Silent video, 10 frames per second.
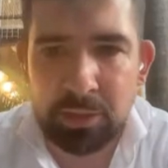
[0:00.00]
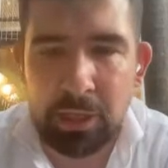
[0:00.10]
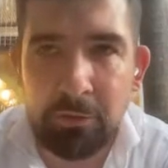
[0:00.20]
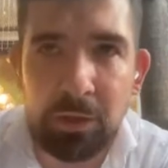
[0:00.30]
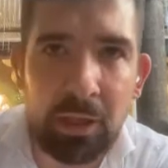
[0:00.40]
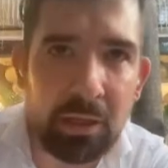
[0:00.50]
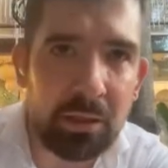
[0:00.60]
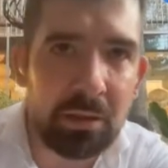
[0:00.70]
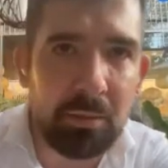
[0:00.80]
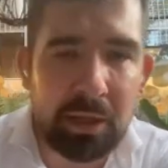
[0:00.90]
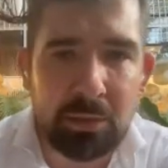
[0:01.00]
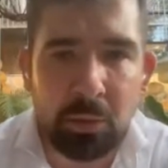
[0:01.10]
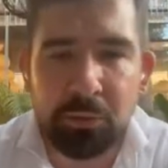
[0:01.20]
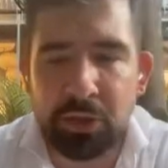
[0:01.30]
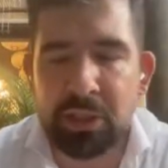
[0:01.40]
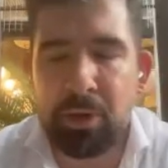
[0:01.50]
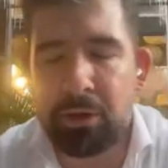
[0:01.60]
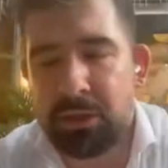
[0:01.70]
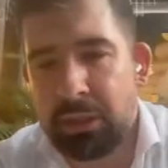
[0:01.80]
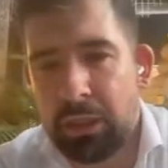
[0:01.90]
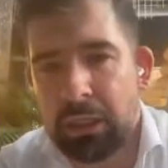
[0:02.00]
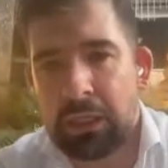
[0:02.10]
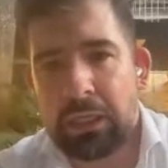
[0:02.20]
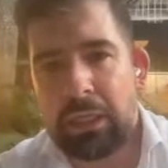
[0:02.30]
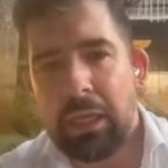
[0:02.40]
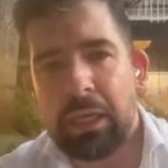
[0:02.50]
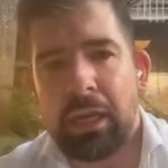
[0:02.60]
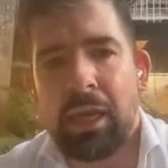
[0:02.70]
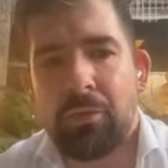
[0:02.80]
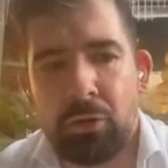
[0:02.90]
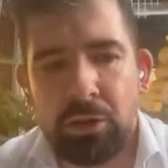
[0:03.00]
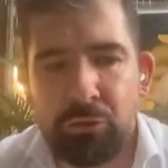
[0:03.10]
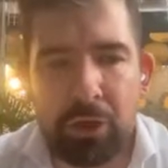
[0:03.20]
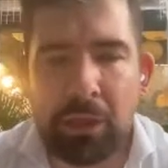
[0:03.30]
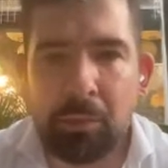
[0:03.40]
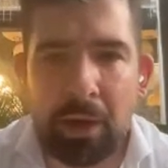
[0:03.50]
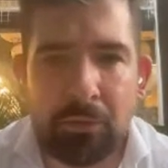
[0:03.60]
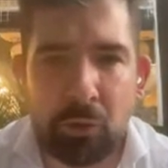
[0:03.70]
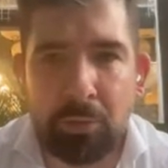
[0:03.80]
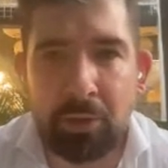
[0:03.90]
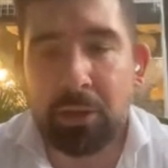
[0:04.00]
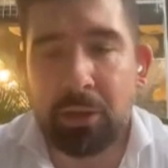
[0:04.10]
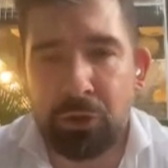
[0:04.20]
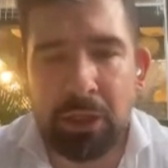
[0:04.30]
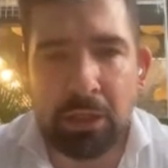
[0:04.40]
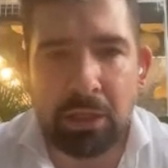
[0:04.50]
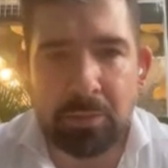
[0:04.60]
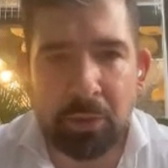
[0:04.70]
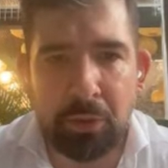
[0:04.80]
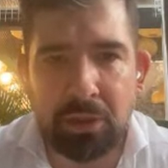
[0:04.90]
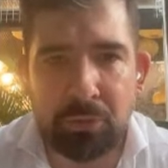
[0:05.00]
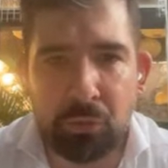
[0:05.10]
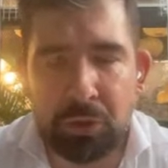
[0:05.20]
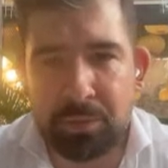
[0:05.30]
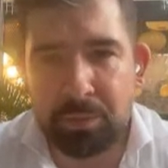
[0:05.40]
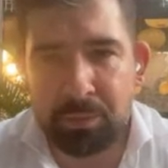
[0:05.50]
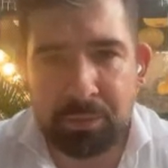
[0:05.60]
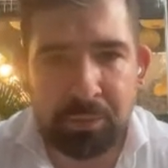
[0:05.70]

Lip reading: safety and the maximum transparency they can have on a trading platform in their trading experience, of course.